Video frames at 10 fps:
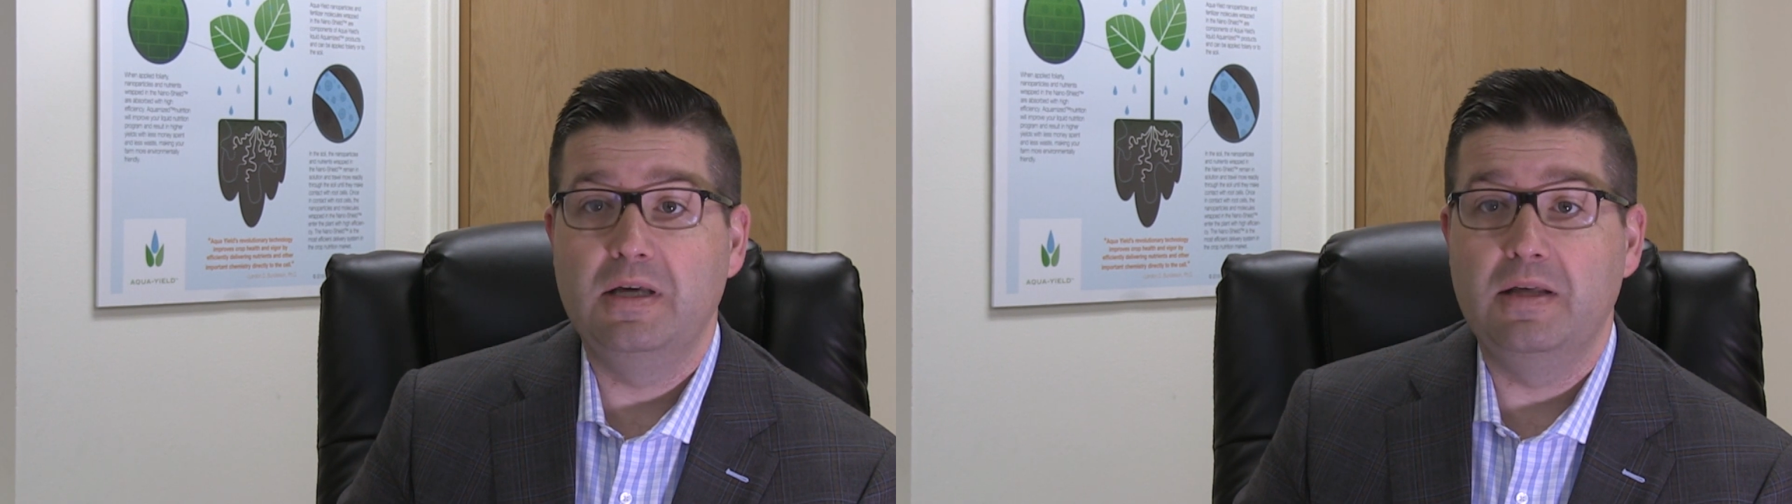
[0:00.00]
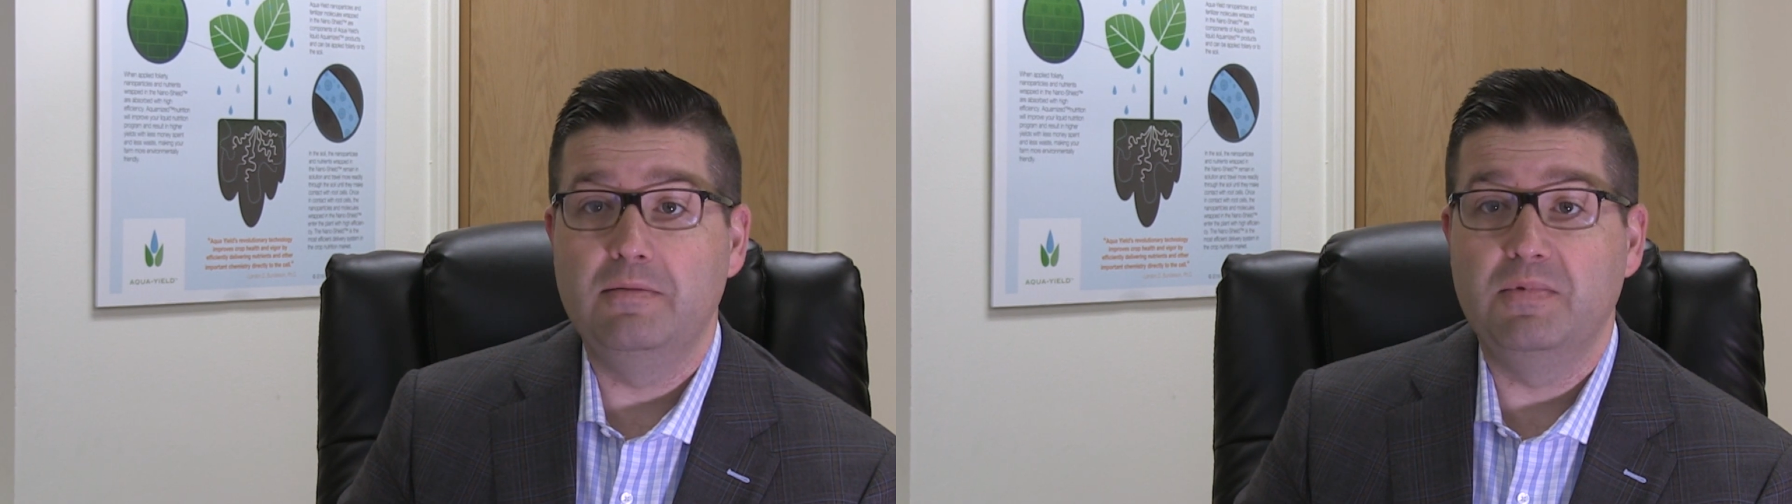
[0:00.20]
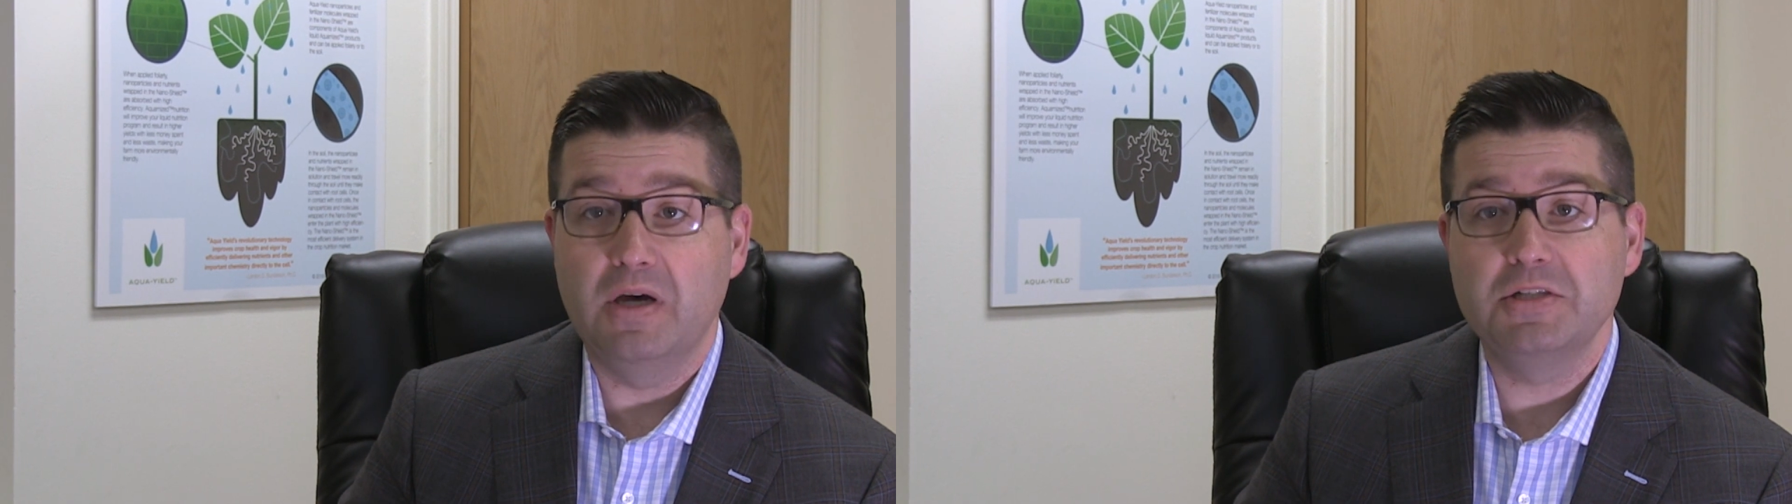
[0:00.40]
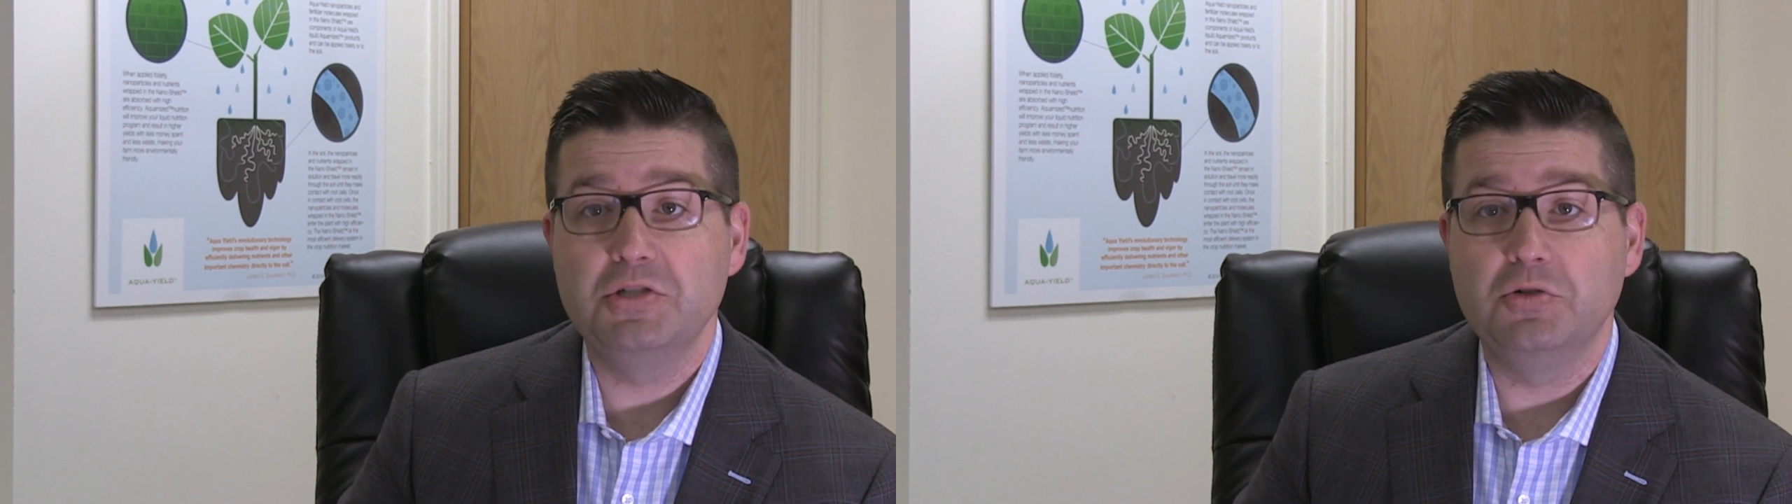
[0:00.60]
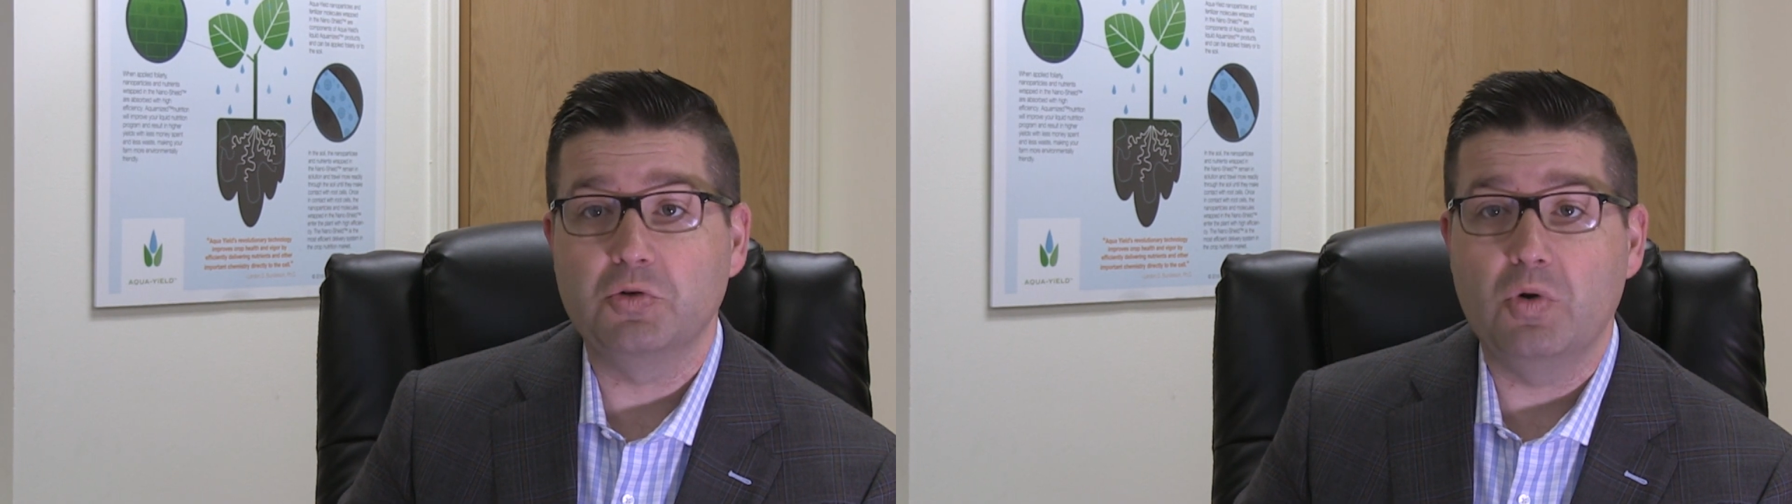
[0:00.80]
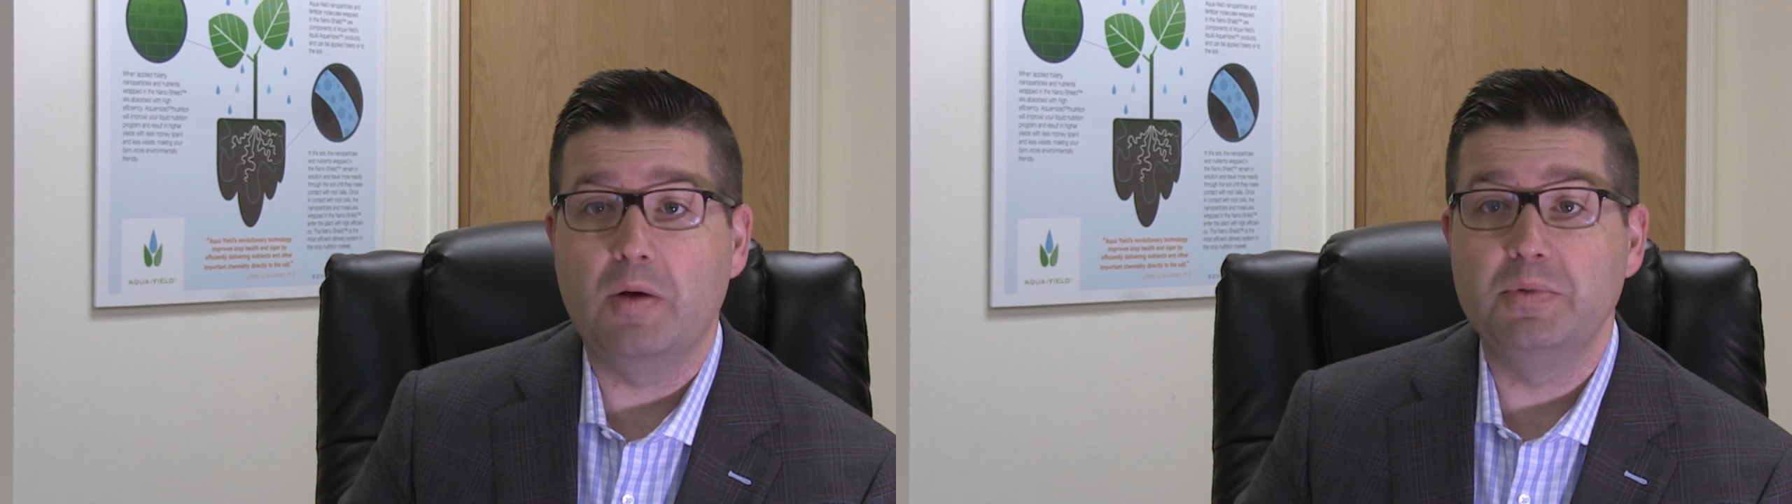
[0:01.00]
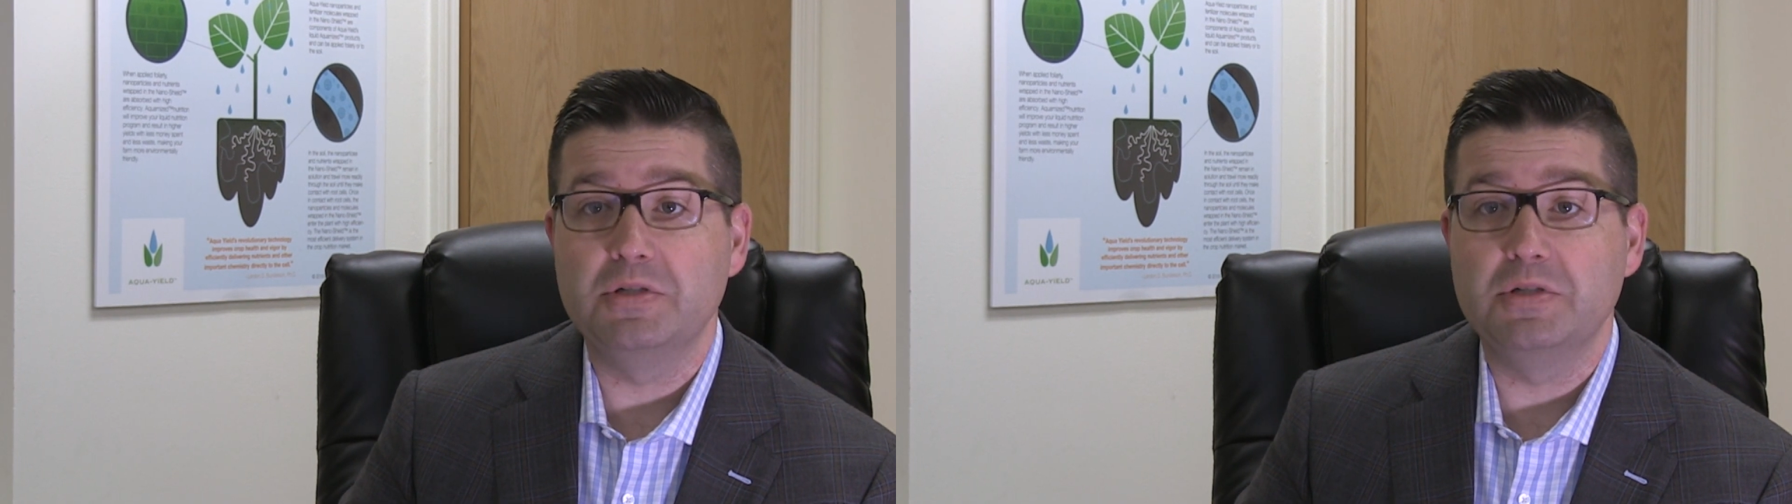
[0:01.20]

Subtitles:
and thus your crop